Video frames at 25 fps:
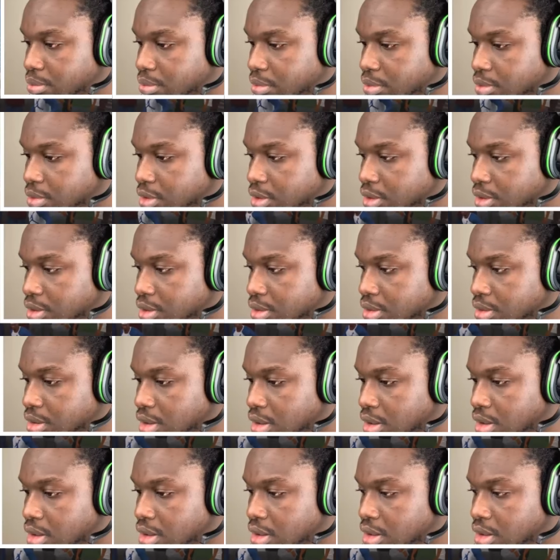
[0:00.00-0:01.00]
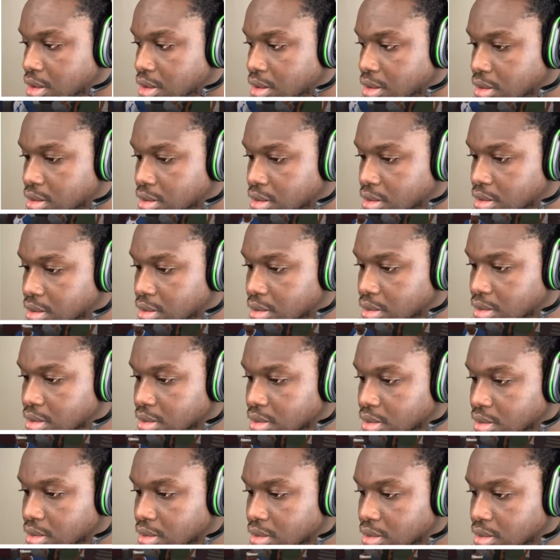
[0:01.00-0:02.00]

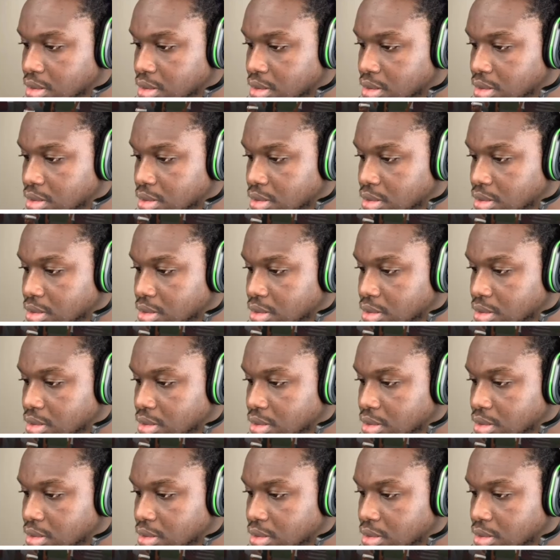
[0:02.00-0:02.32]
[no speech]